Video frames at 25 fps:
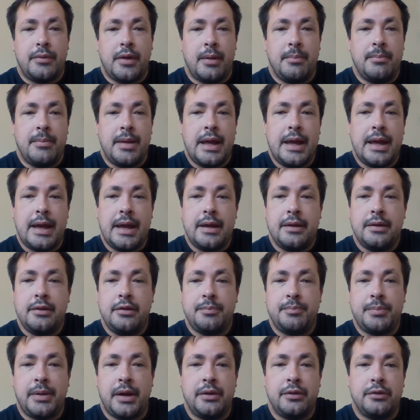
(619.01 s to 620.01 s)
a man
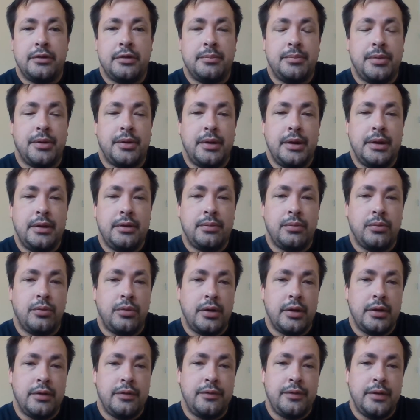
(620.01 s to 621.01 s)
is punched by his
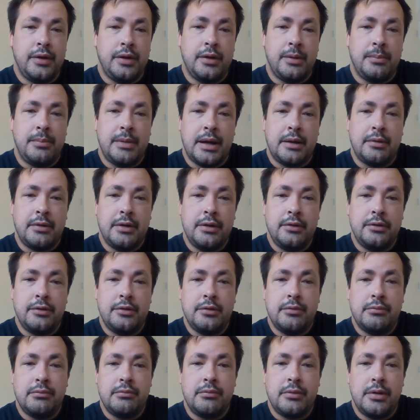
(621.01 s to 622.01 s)
wife in the
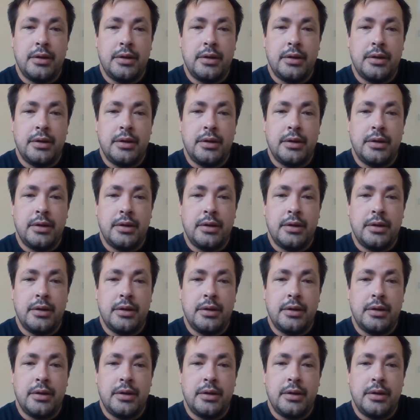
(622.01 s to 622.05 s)
marriage.